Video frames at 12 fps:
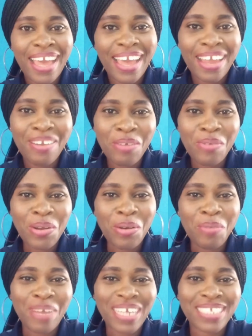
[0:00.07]
Hello and
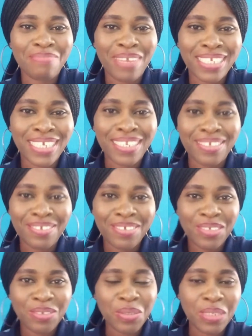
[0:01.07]
welcome back to my channel.
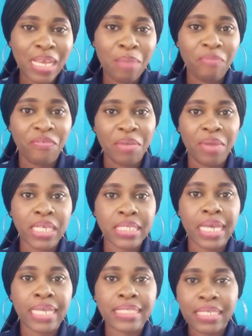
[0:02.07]
So today I'm very
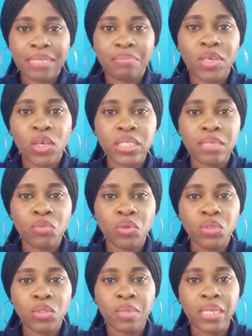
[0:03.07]
excited because I'm
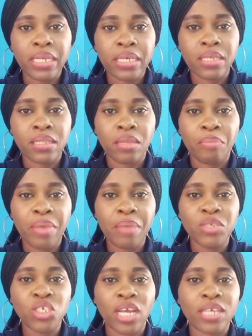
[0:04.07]
going to be linking the
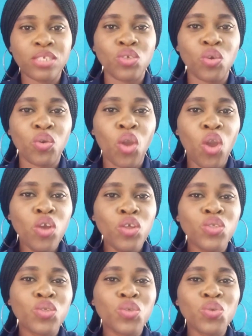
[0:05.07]
Baby Shark song
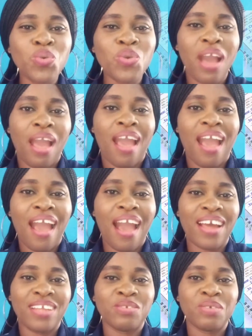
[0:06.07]
to
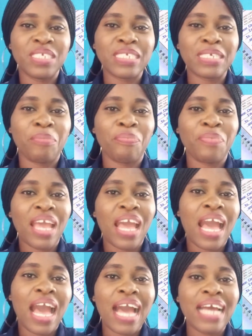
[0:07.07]
handwriting,
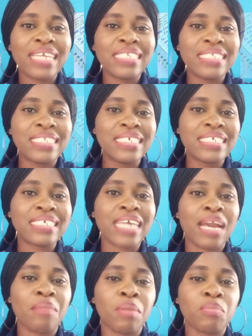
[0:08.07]
and this
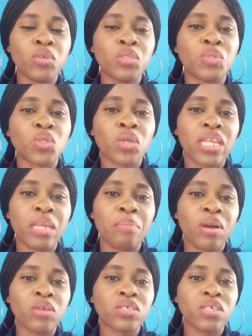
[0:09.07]
time I'm going to be talking
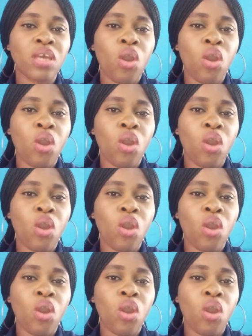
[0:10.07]
about